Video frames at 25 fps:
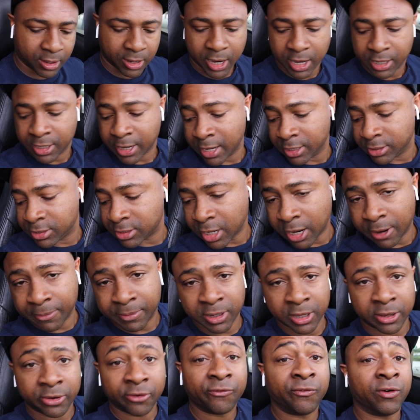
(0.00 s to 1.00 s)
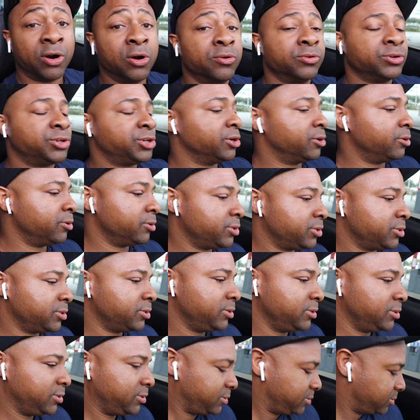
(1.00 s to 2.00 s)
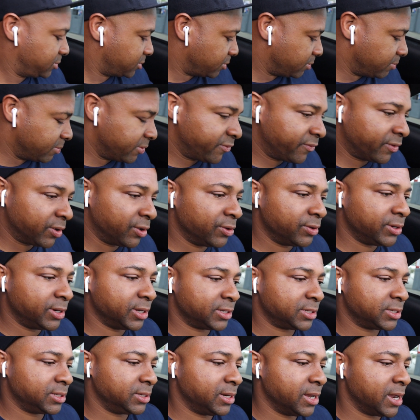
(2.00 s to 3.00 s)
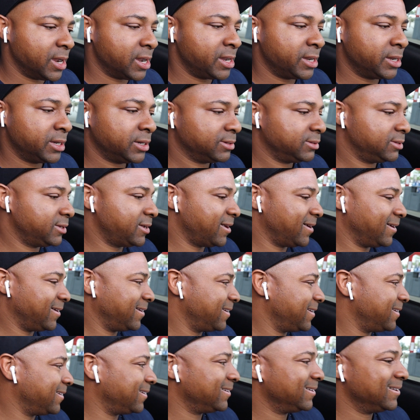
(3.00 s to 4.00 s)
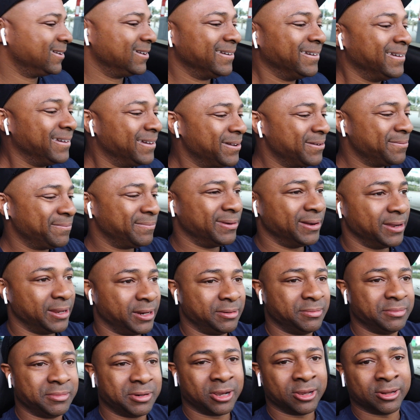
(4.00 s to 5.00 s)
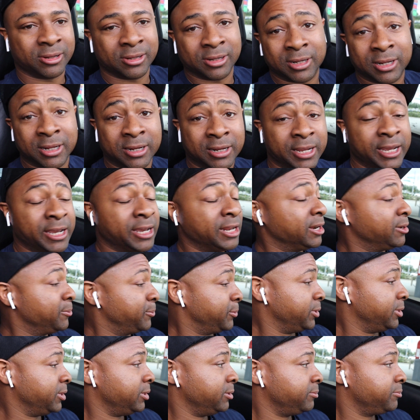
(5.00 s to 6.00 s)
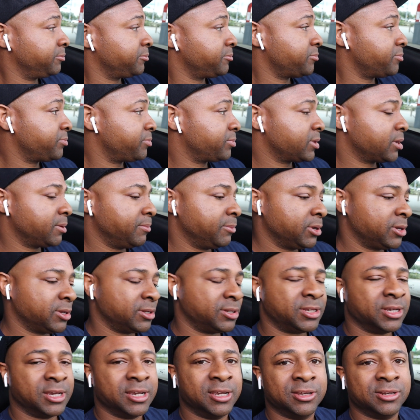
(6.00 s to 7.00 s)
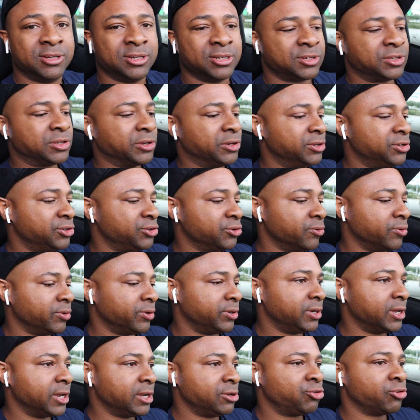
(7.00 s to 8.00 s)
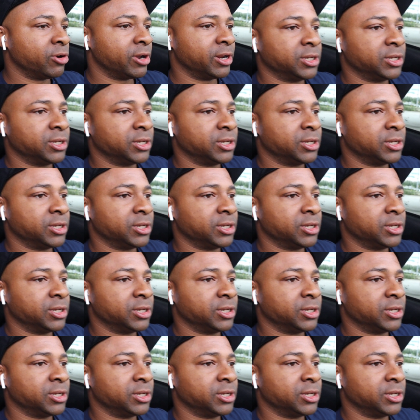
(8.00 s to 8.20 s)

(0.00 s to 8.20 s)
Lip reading: I had to stop and get a phone charger so my phone doesn't die. But other than that, I mean, continue just to enjoy the day, trying